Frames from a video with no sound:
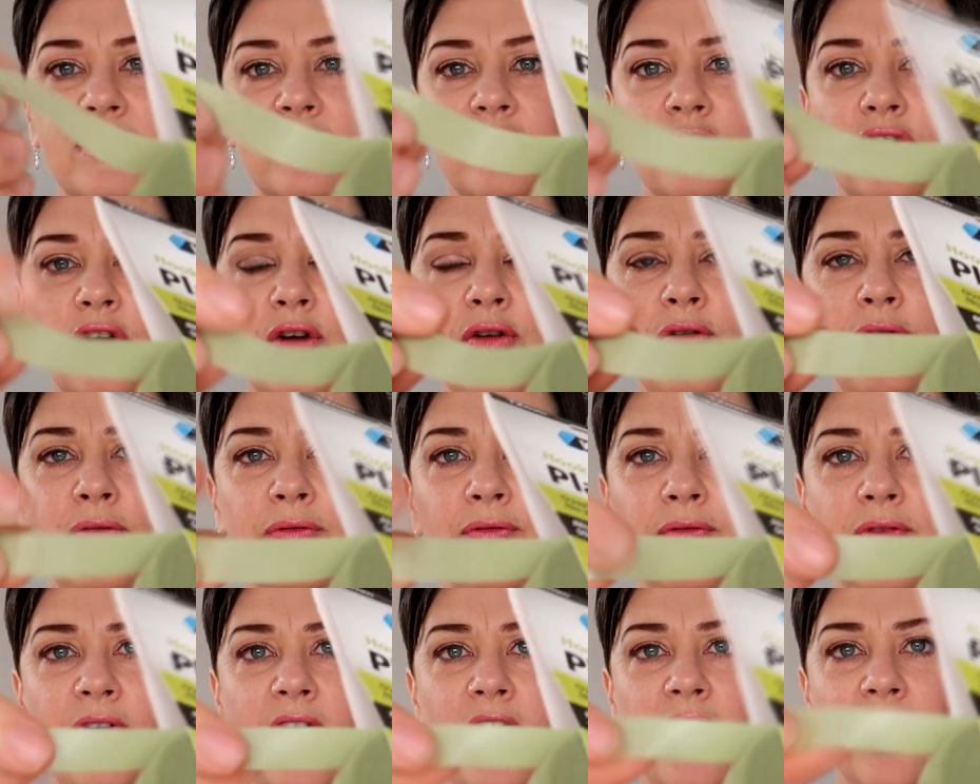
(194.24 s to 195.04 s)
so
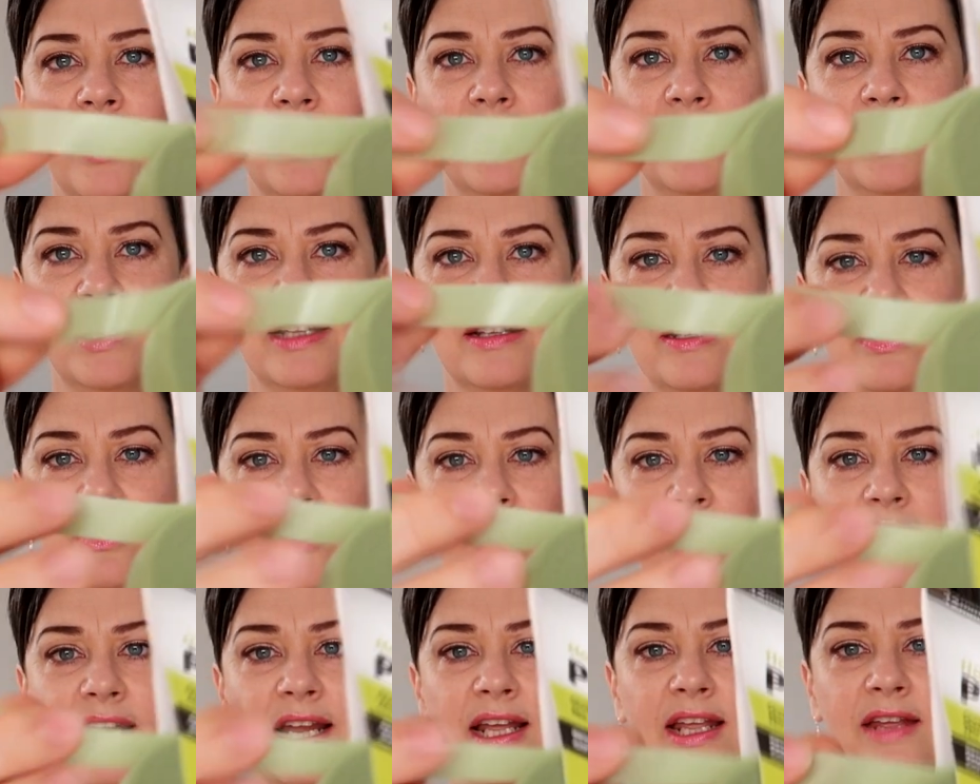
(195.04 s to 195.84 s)
fine. It's
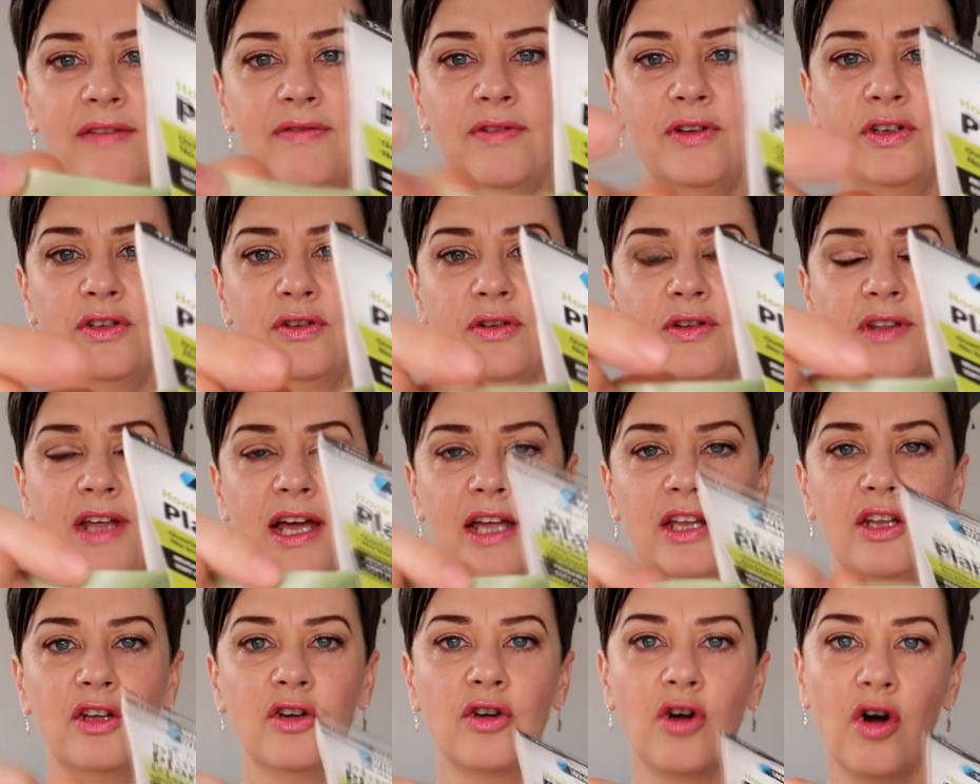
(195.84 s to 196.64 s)
not like if you do
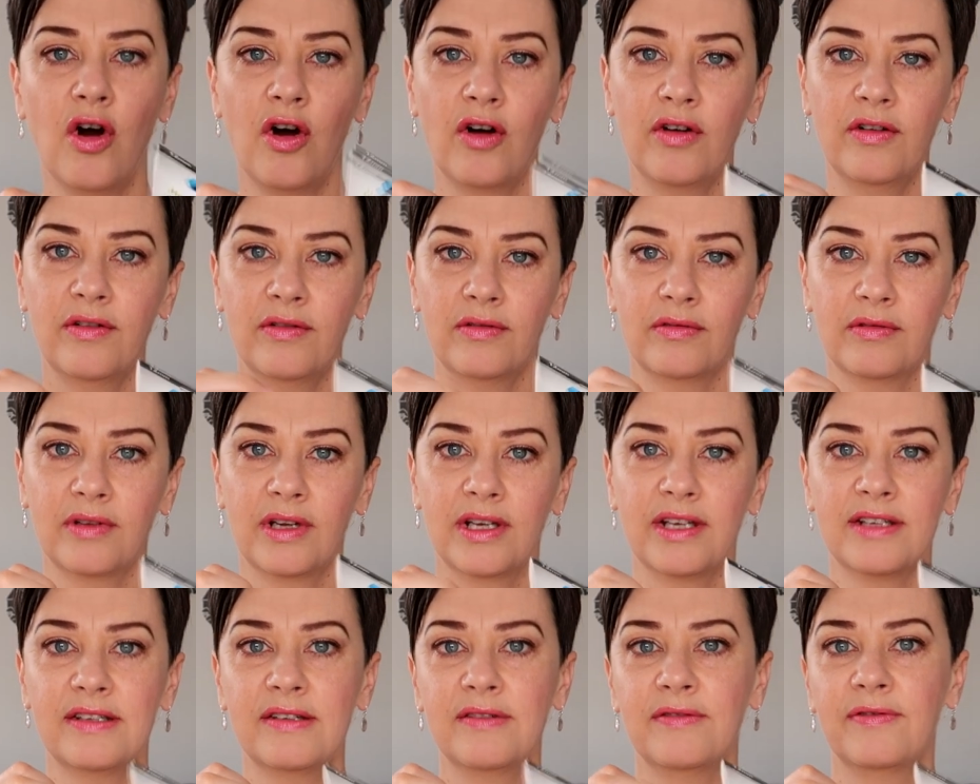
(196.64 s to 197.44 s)
that, you can't, it
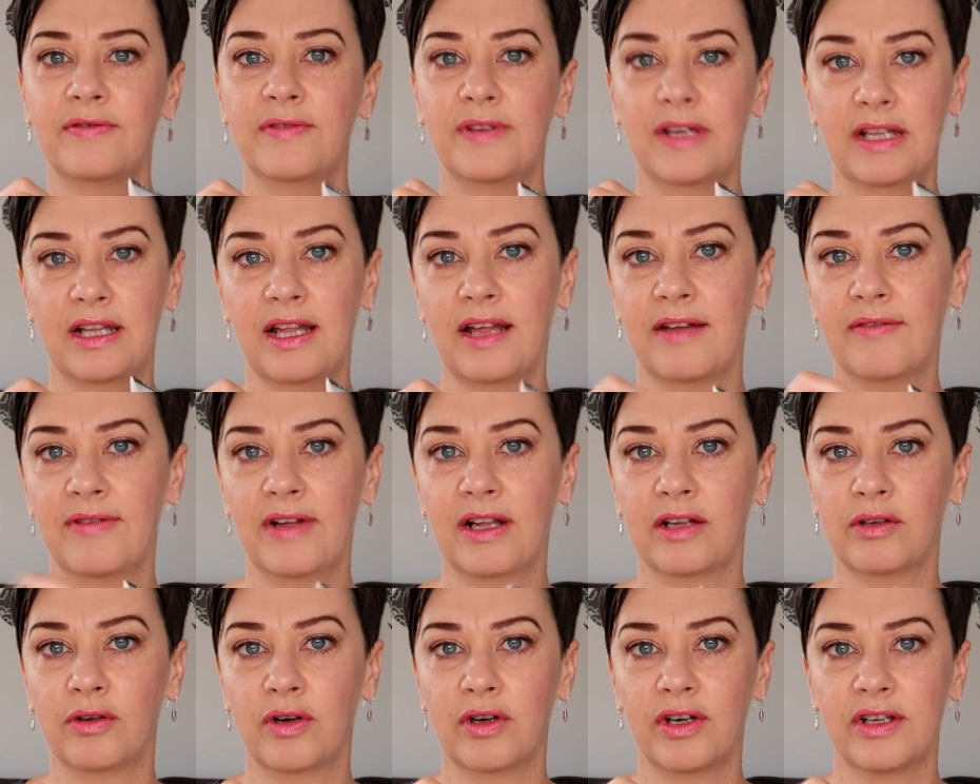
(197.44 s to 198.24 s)
doesn't feel like
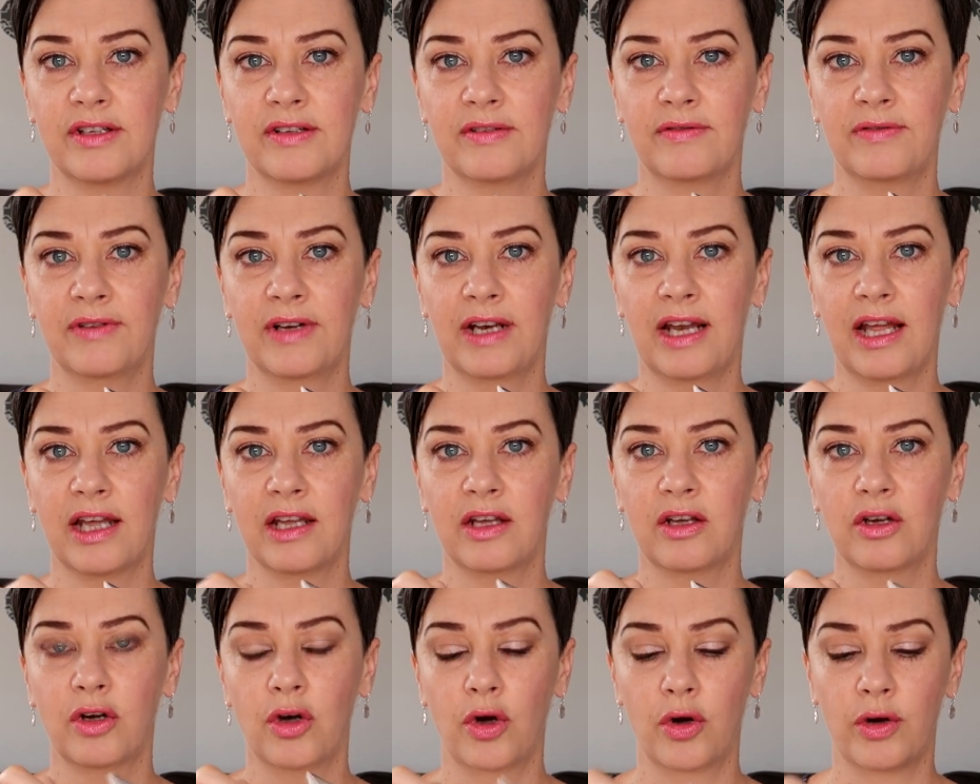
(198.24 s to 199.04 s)
Velcro. It doesn't feel
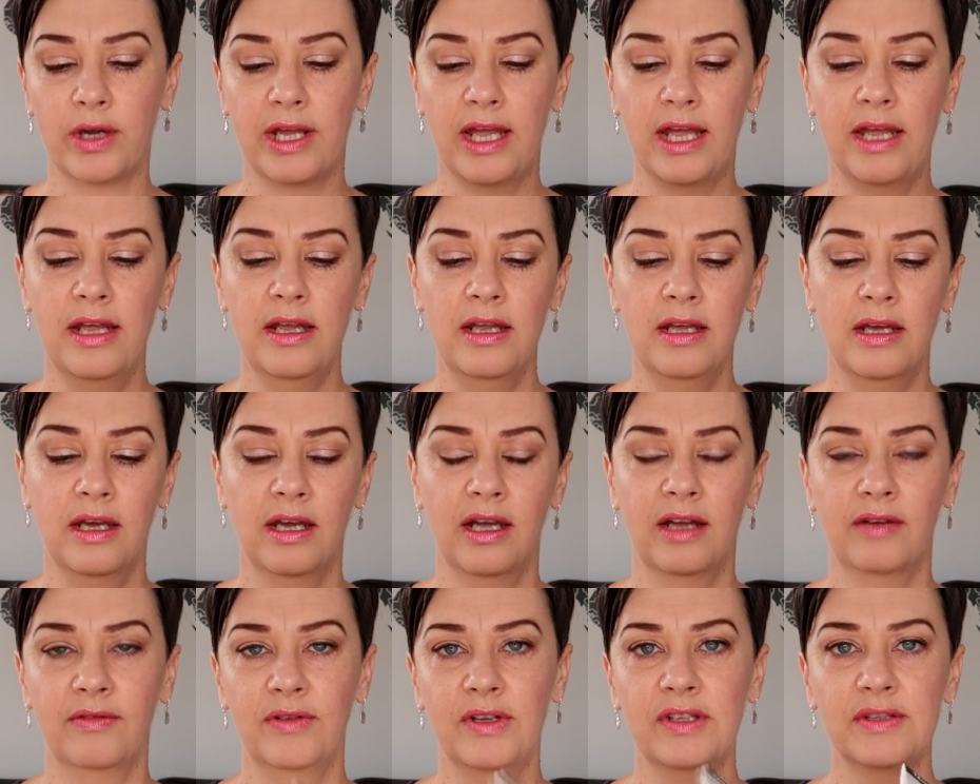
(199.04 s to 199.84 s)
like hooky.
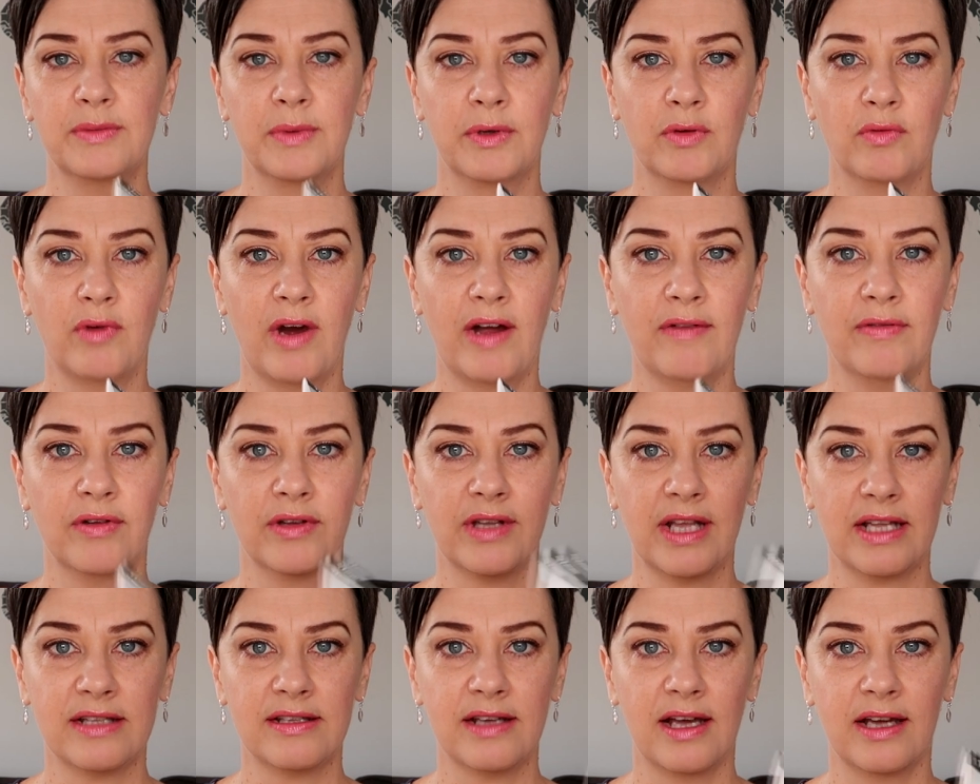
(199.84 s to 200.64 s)
It feels a bit rough on
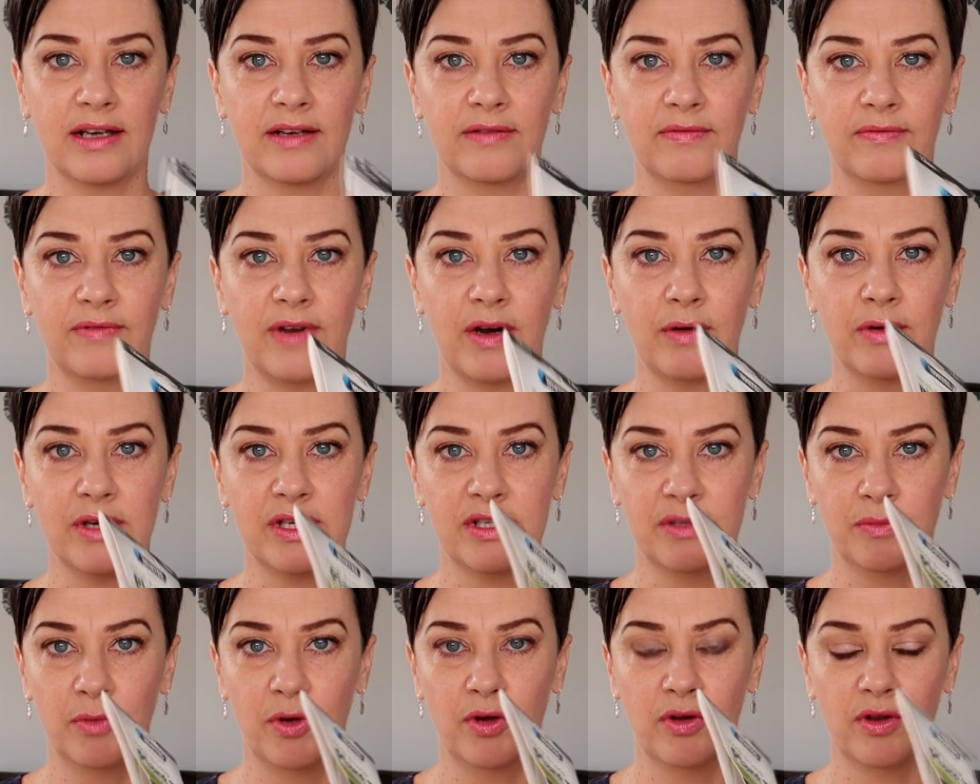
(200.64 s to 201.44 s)
that side and very
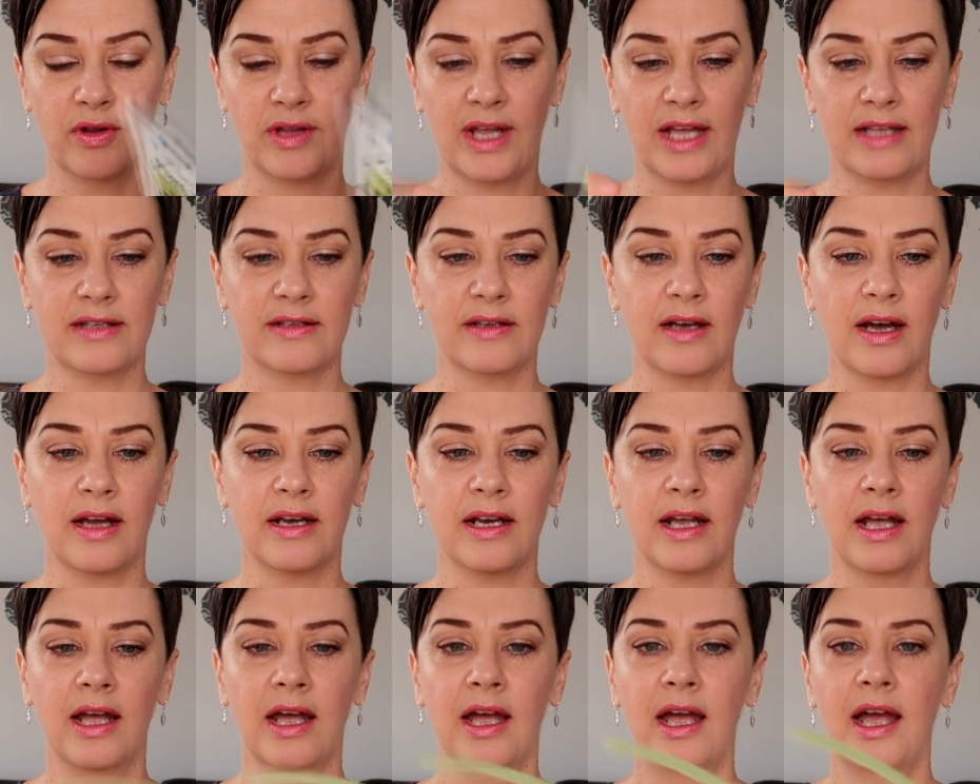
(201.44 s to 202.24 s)
smooth on that side.
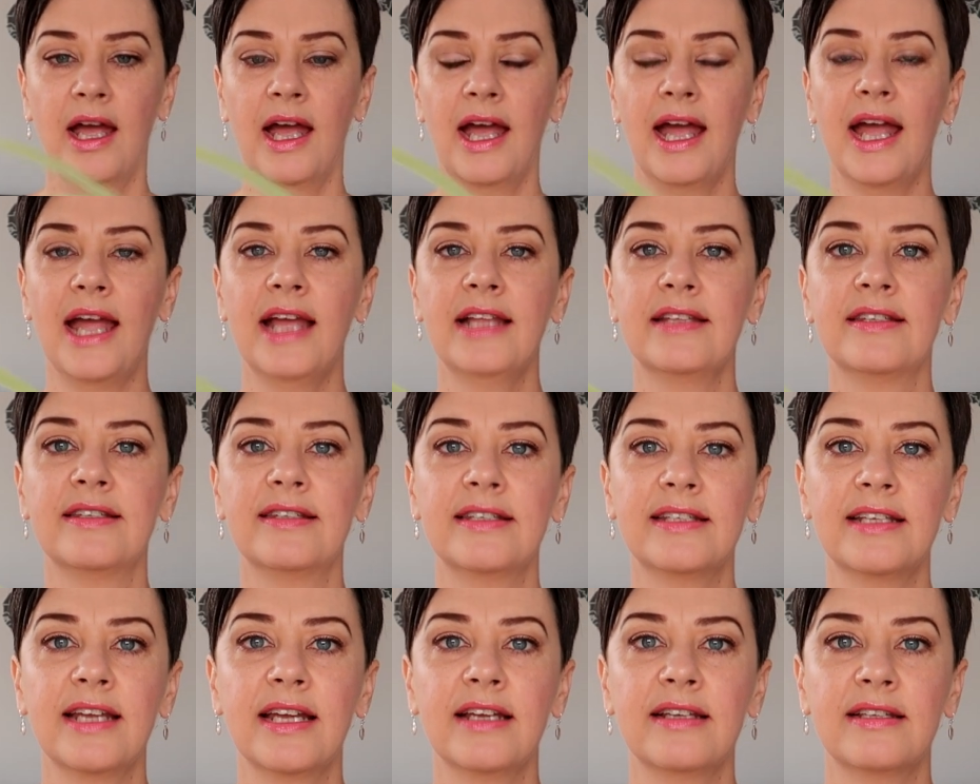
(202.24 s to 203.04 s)
It
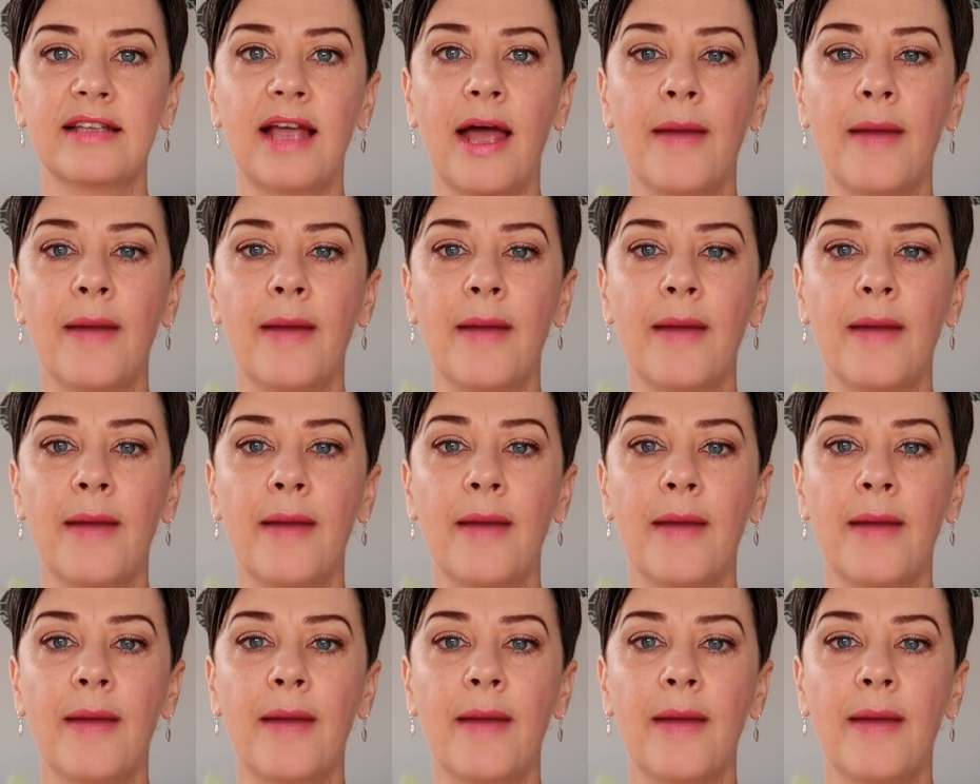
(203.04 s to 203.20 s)
sticks